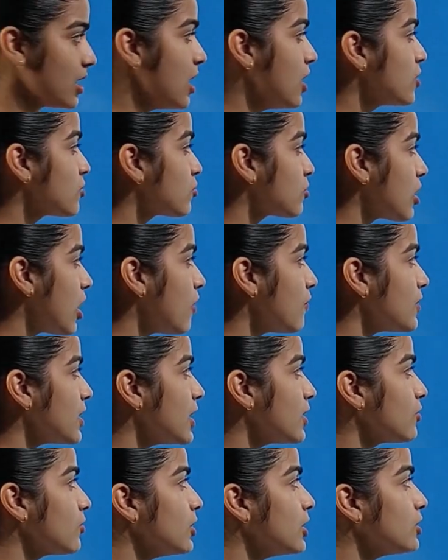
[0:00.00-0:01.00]
So now we are
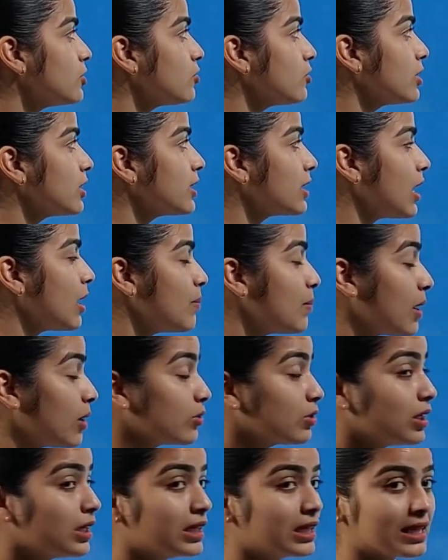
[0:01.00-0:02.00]
going to learn about
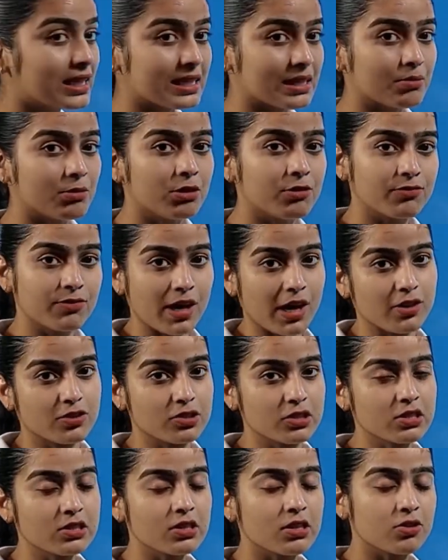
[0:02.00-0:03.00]
the decimal
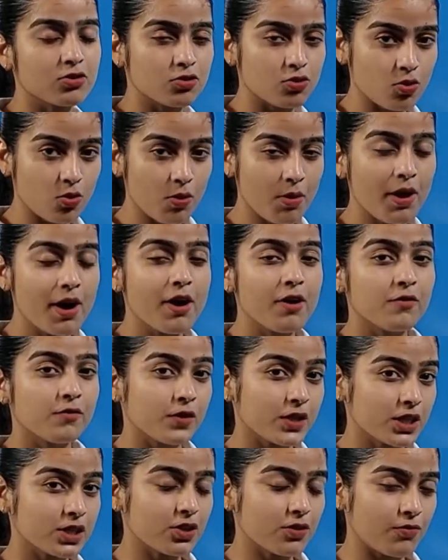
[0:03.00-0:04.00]
fractions. So
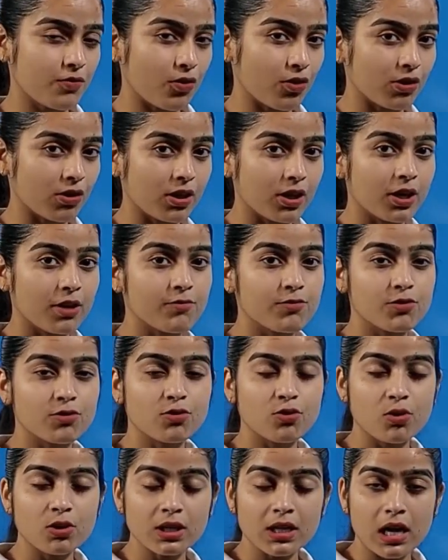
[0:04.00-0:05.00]
first of all, if you
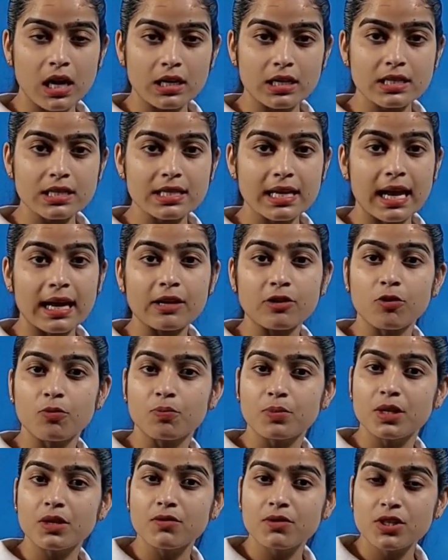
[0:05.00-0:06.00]
don't understand your
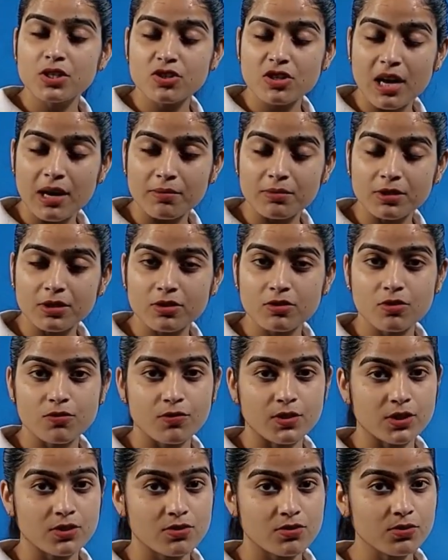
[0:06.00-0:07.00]
previous chapter, so
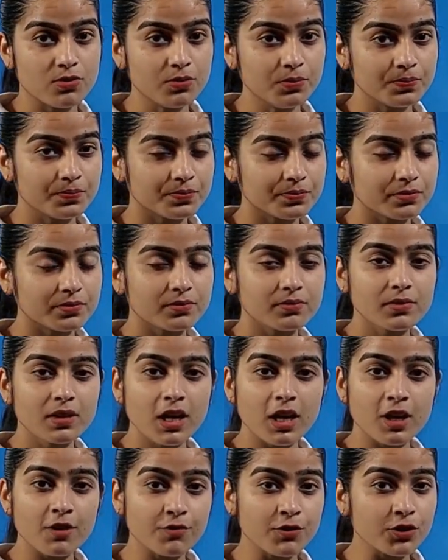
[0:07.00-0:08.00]
first you
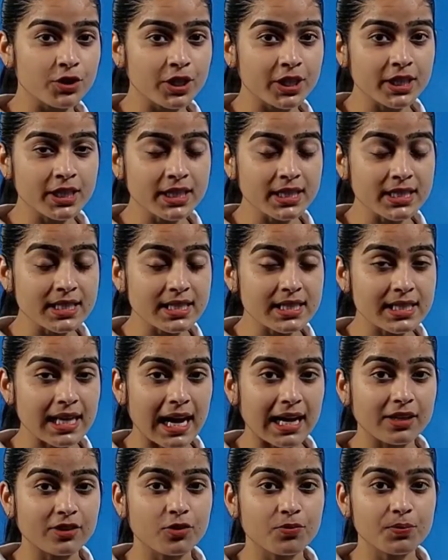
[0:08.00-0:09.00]
if you didn't
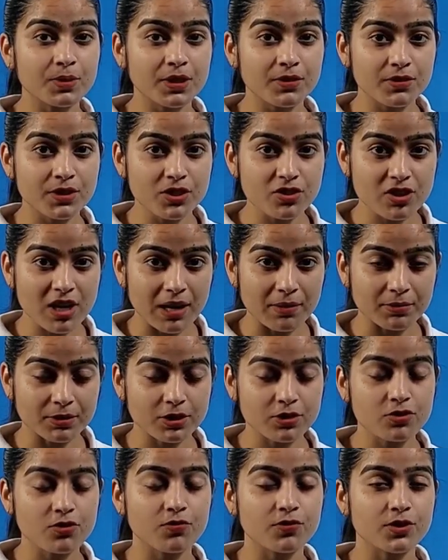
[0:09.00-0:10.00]
understand your previous
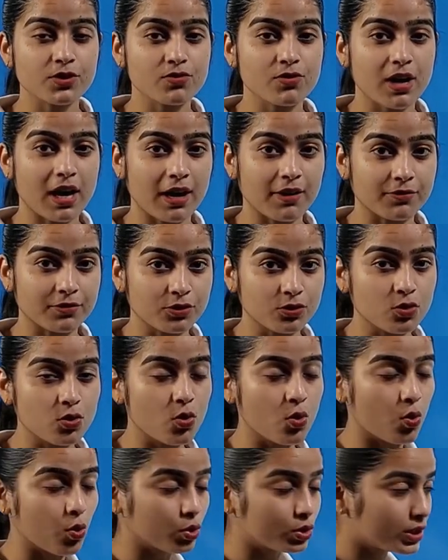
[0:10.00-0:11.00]
chapter, so first you have to
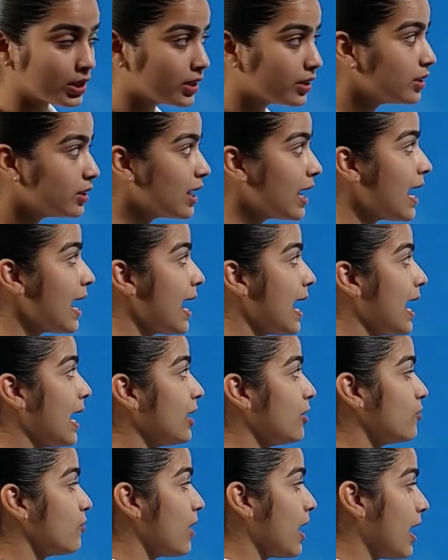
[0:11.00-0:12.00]
go there
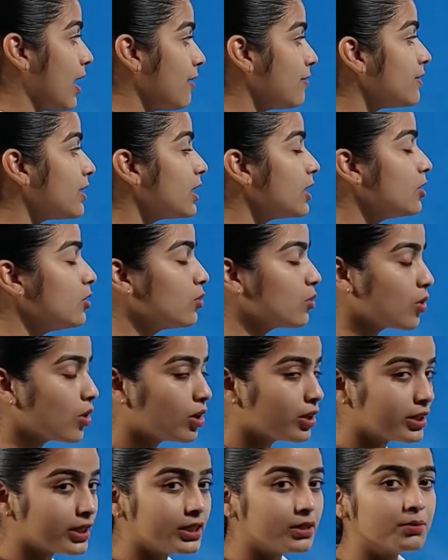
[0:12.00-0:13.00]
and you have a look
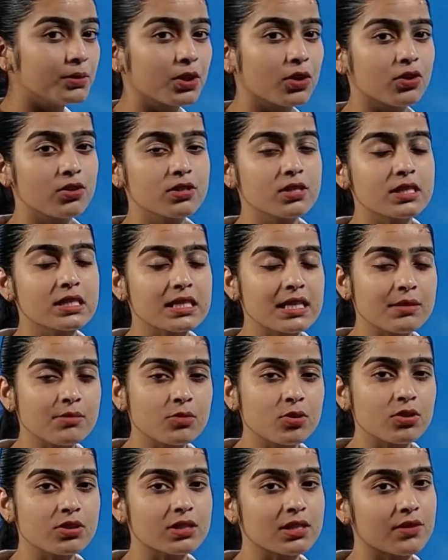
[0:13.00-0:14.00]
on it, because the same
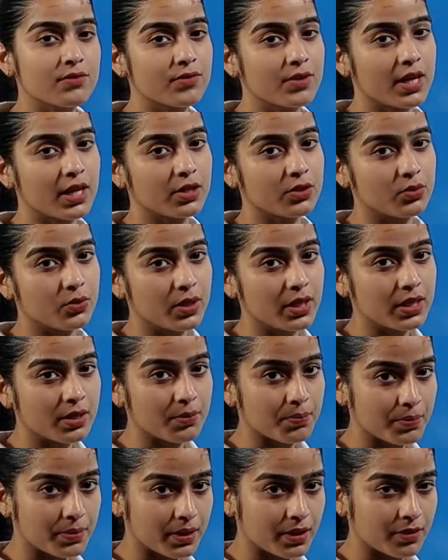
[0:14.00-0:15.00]
concept we are going
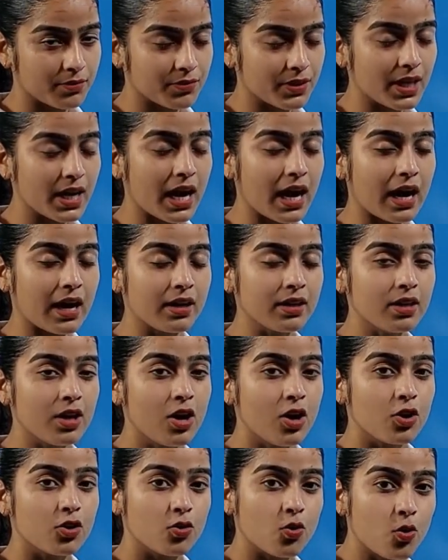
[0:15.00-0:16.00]

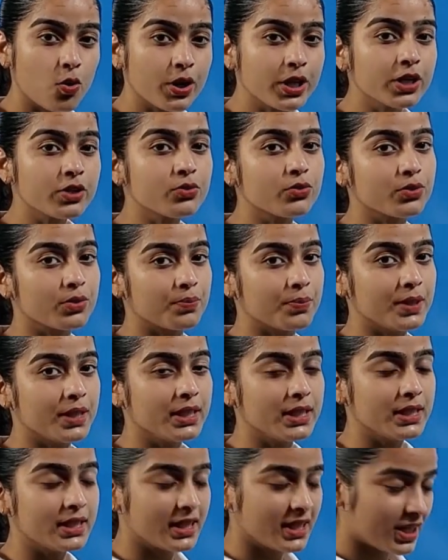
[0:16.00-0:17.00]
to
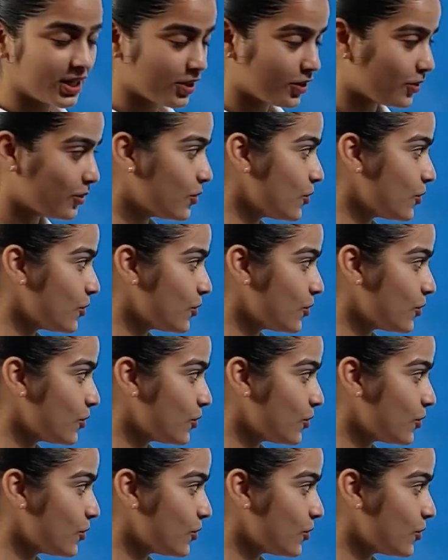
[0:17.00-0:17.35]
repeat here.